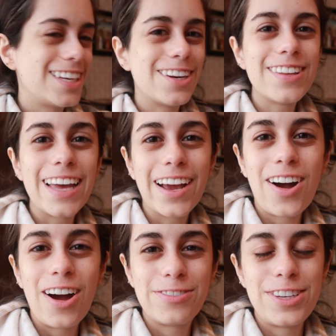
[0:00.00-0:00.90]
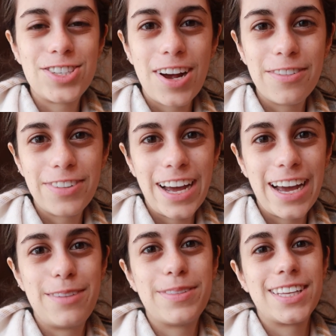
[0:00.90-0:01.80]
you know that coffee shop
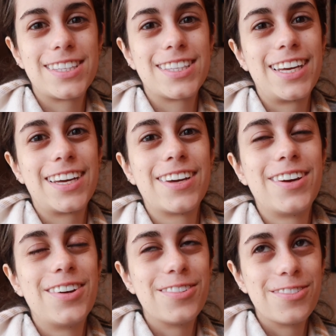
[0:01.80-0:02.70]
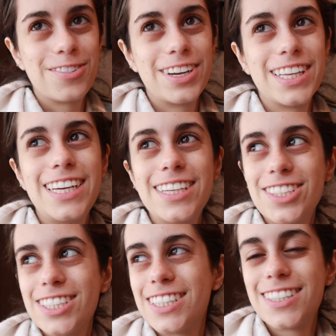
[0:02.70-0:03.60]
vibe that's like really
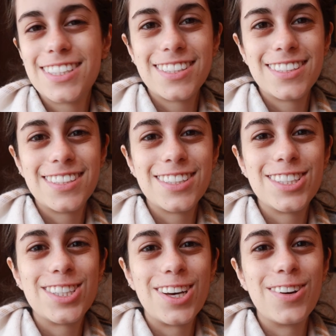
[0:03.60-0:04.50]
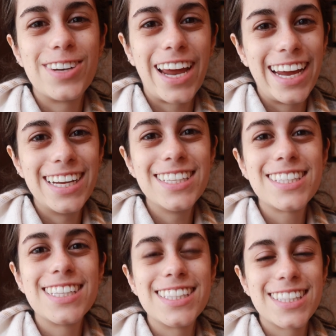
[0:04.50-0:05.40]
just so nice?
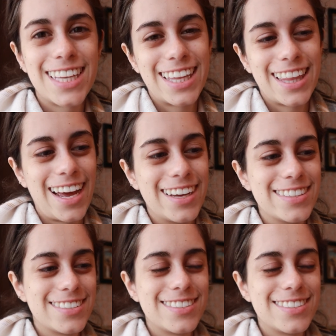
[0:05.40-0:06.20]
It's like that.